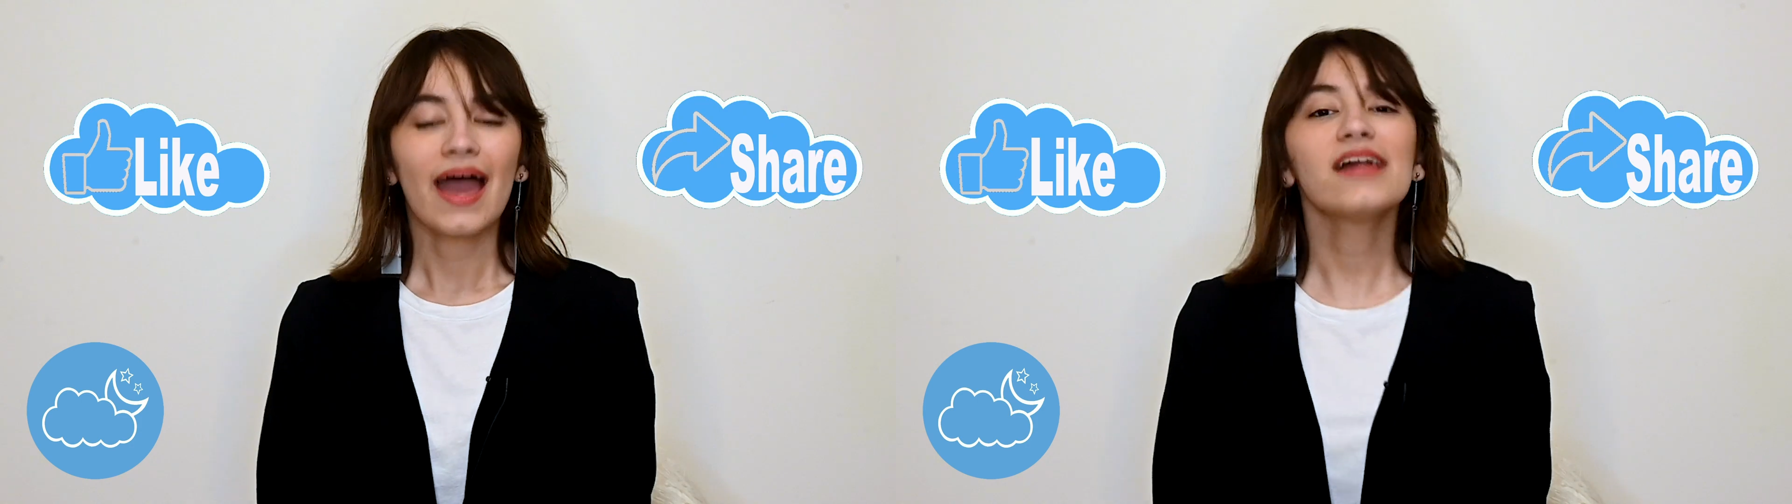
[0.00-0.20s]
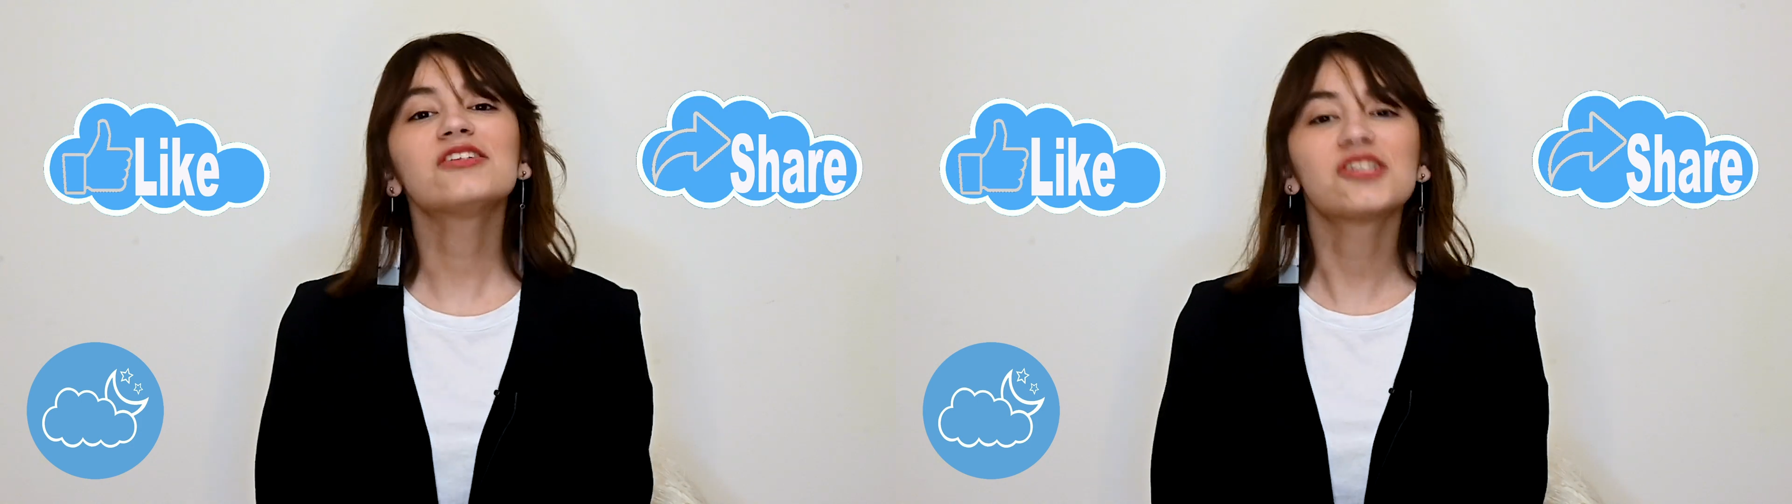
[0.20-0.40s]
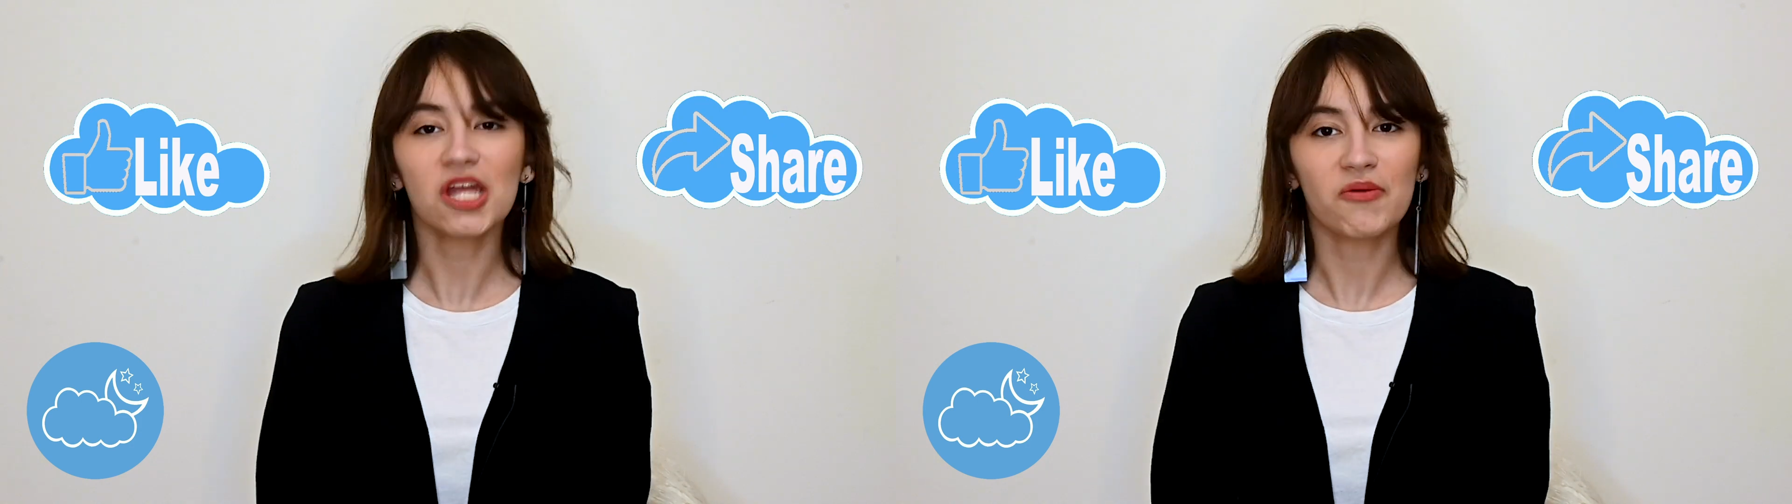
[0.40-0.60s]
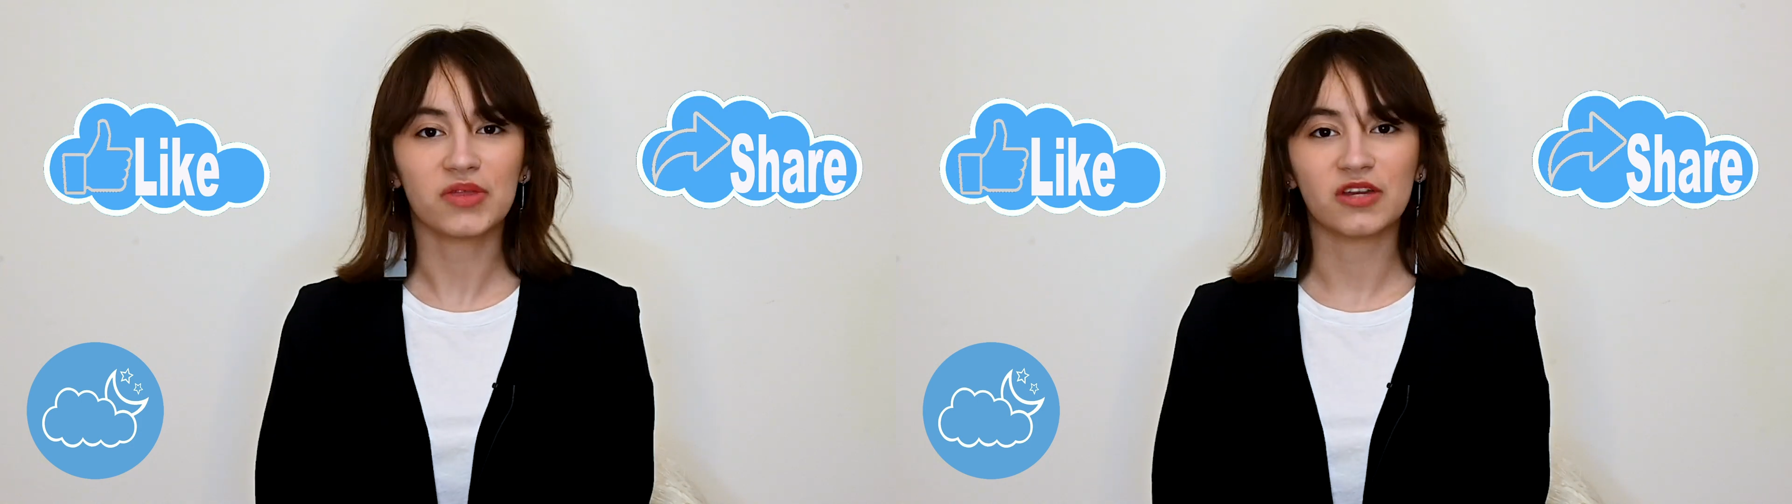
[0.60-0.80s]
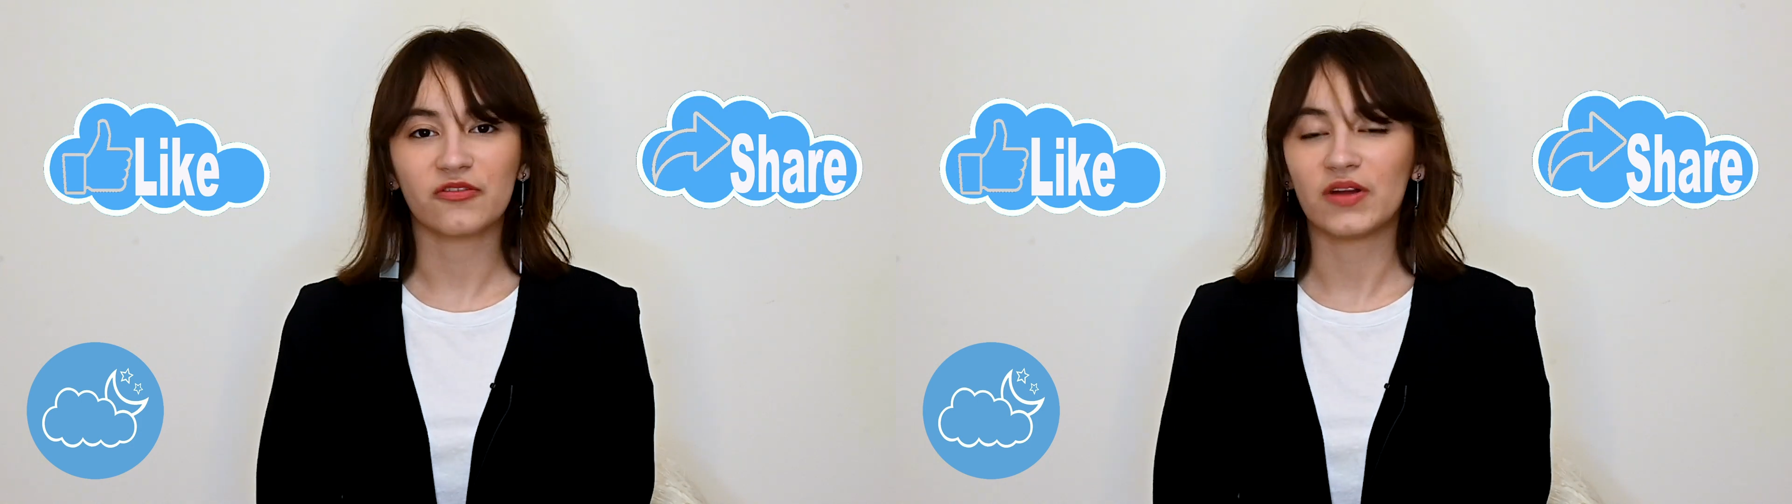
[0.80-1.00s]
and share
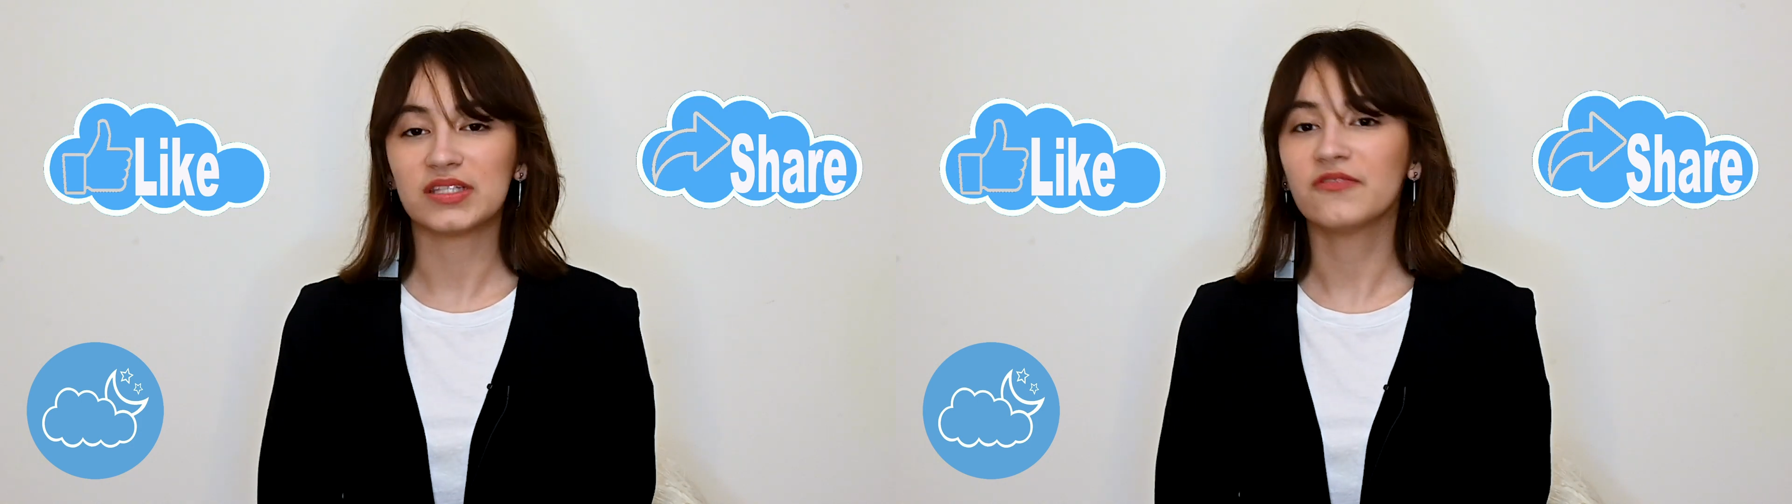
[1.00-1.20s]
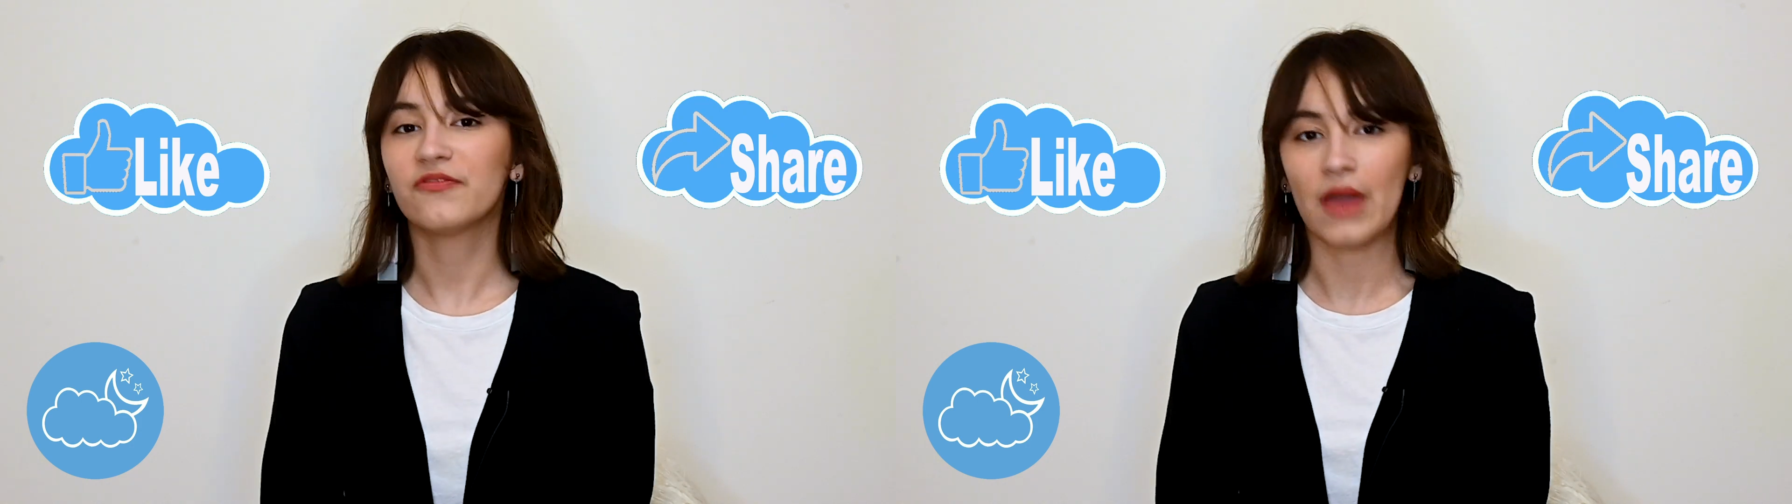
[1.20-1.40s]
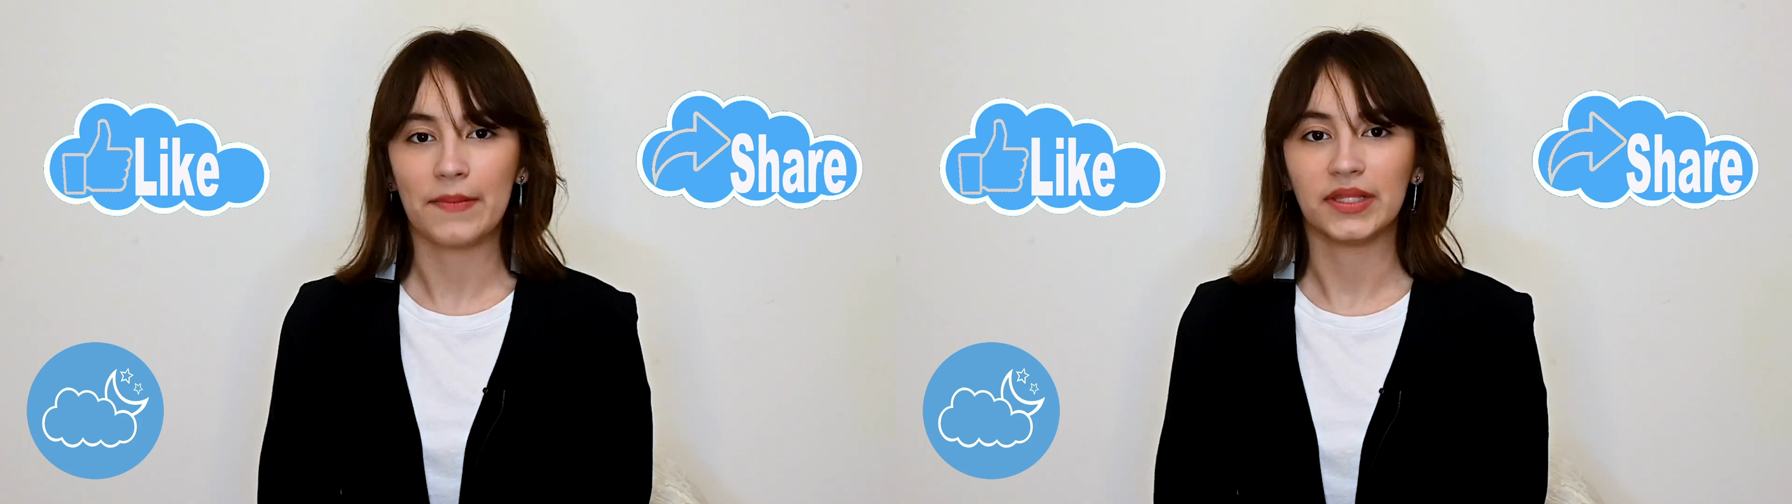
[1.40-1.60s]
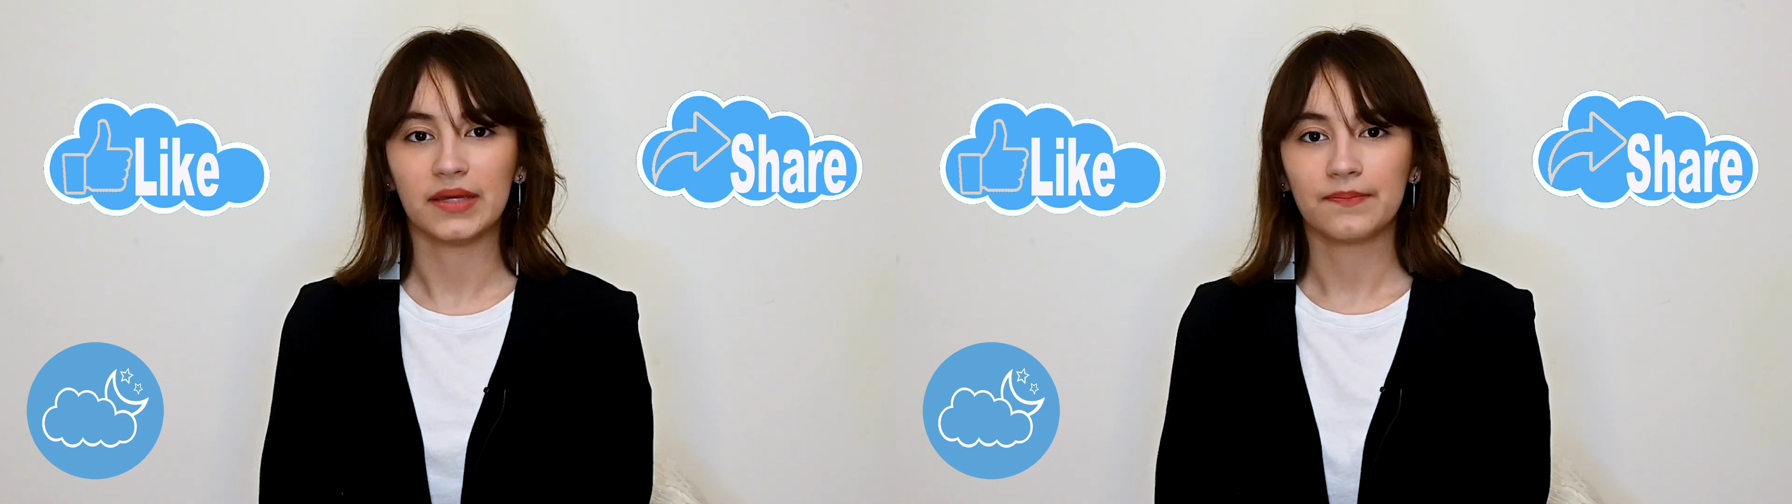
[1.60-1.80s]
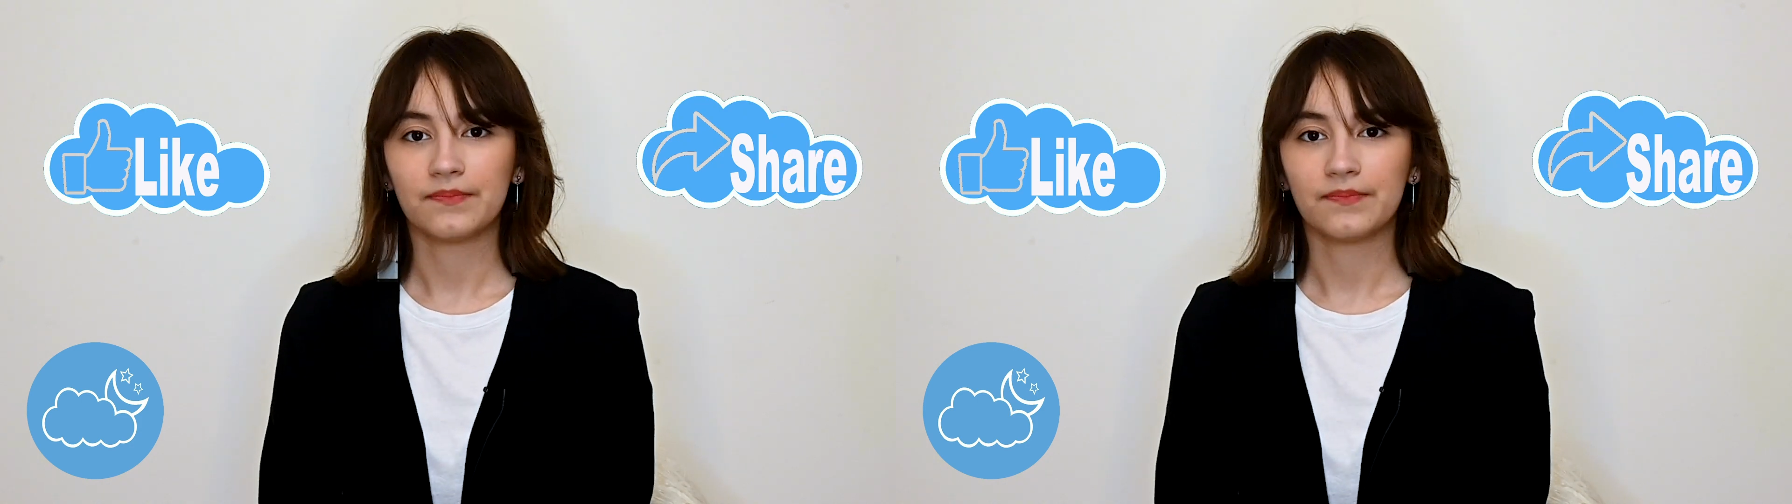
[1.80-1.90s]
with your friends and family.